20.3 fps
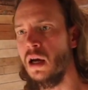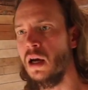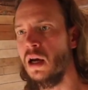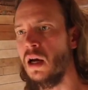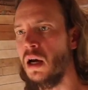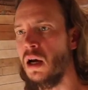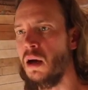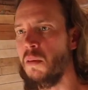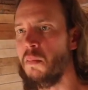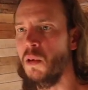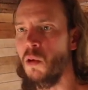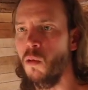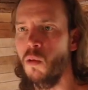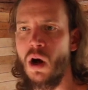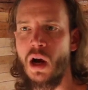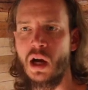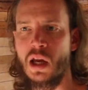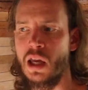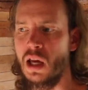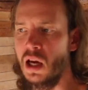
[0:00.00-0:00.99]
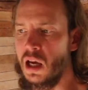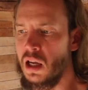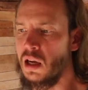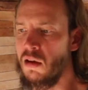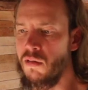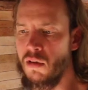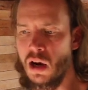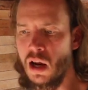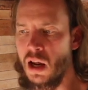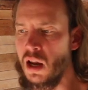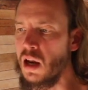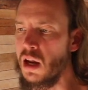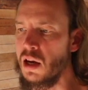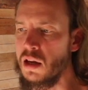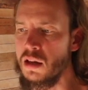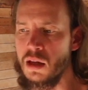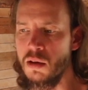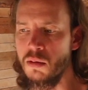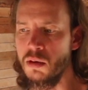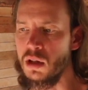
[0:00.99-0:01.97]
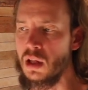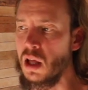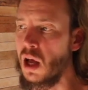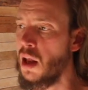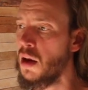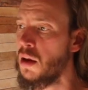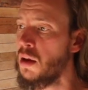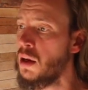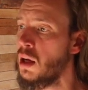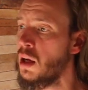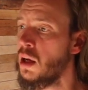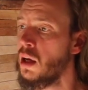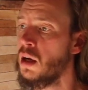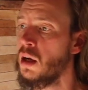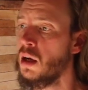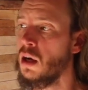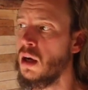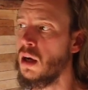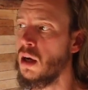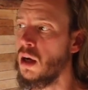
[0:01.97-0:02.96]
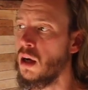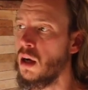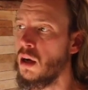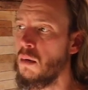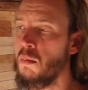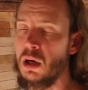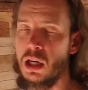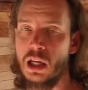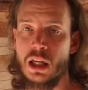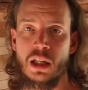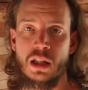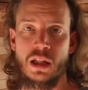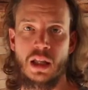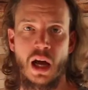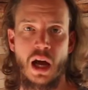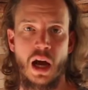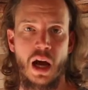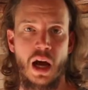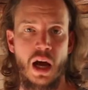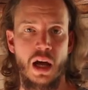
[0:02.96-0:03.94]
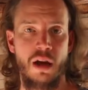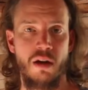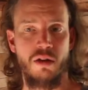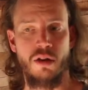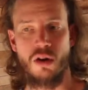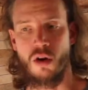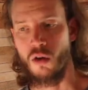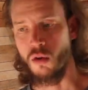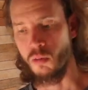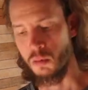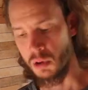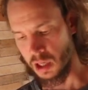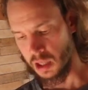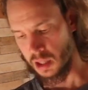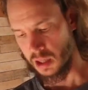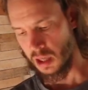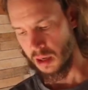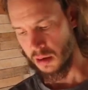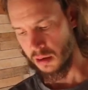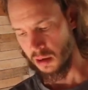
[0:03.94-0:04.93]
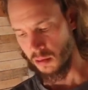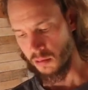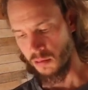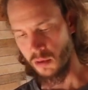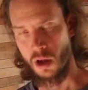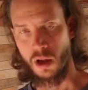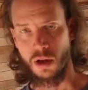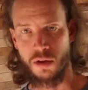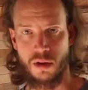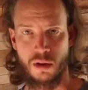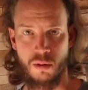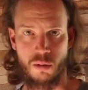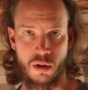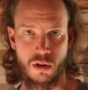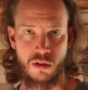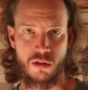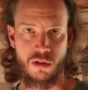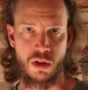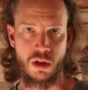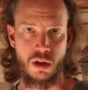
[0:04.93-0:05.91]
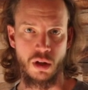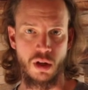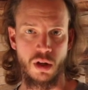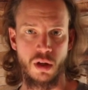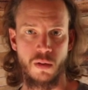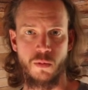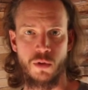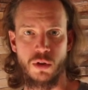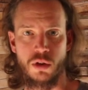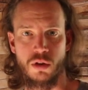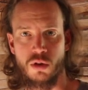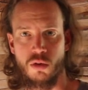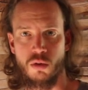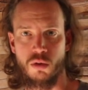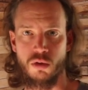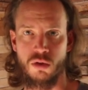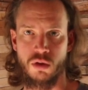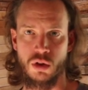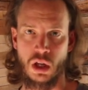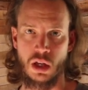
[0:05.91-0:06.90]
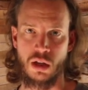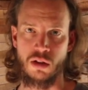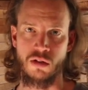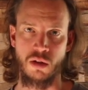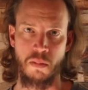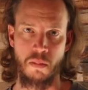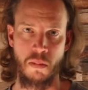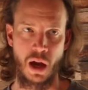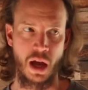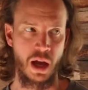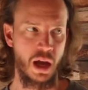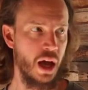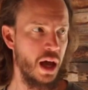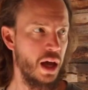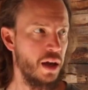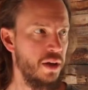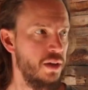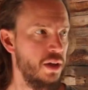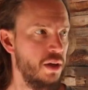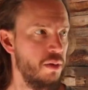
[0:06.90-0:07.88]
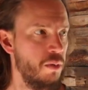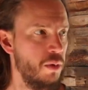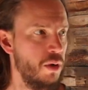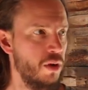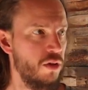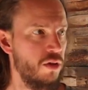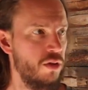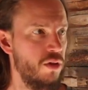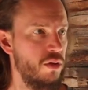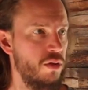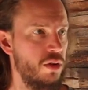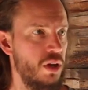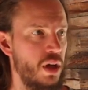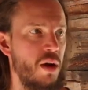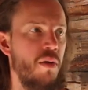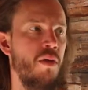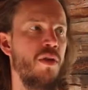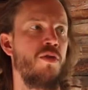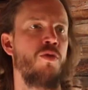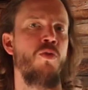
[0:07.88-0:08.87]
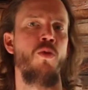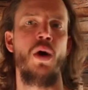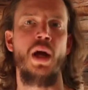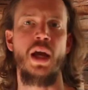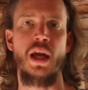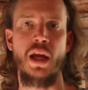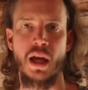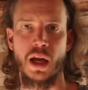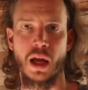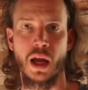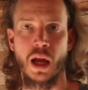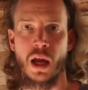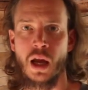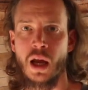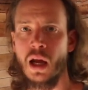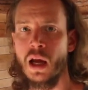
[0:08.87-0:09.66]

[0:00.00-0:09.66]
Milwaukee, I never had anything with that. Makita, I don't know. Makita and DeWalt, it was the two things in my head that I was weighing.